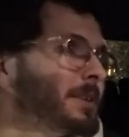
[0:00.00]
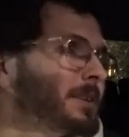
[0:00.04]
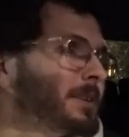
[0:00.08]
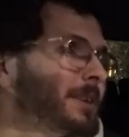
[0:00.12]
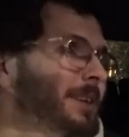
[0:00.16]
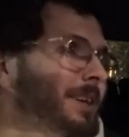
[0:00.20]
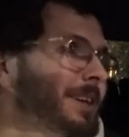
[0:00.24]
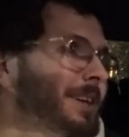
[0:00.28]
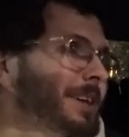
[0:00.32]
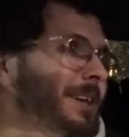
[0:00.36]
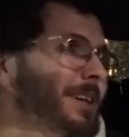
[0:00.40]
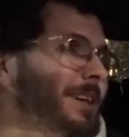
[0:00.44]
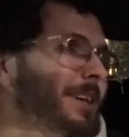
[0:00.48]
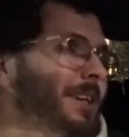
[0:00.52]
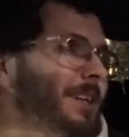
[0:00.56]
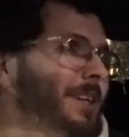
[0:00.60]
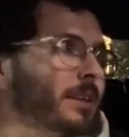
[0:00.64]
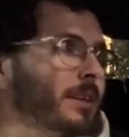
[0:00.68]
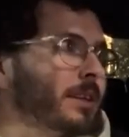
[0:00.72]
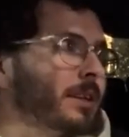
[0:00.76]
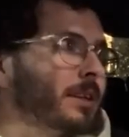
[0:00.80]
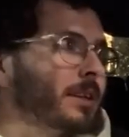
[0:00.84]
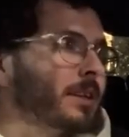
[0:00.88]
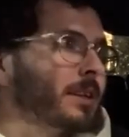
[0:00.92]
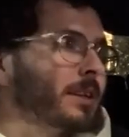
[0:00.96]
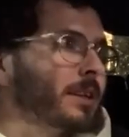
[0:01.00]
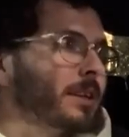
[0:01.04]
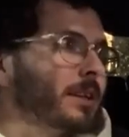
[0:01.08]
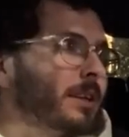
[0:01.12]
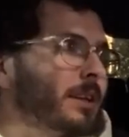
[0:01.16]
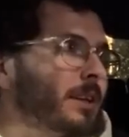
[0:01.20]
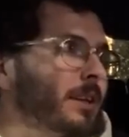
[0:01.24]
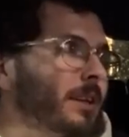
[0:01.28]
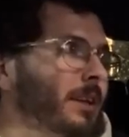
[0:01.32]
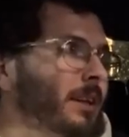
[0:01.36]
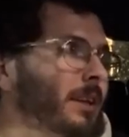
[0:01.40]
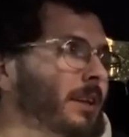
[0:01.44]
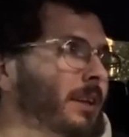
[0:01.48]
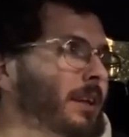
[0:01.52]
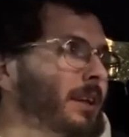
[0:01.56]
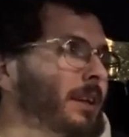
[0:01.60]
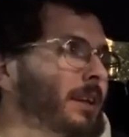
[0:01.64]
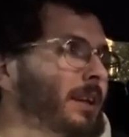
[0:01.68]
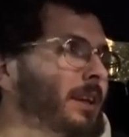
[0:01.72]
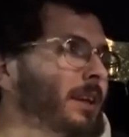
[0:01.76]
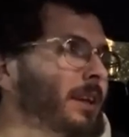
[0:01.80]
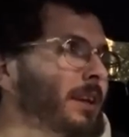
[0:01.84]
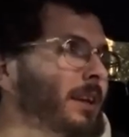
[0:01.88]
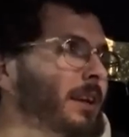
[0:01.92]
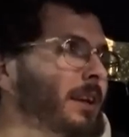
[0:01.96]

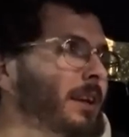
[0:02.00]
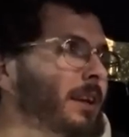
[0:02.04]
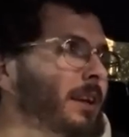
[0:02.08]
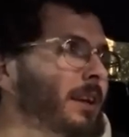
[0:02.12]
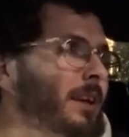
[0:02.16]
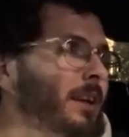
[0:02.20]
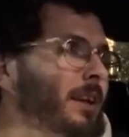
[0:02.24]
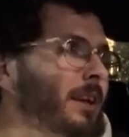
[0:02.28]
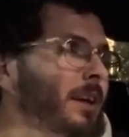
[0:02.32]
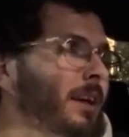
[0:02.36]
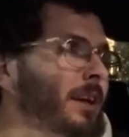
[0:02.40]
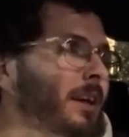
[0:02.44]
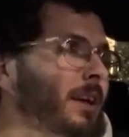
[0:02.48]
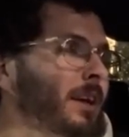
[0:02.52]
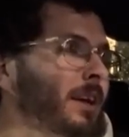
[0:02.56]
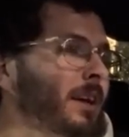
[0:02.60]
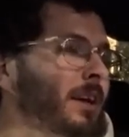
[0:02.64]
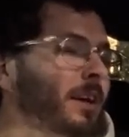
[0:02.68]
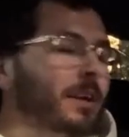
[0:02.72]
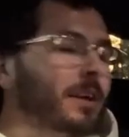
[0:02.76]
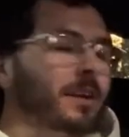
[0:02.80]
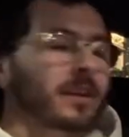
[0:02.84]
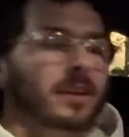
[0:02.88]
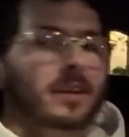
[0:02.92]
(silent)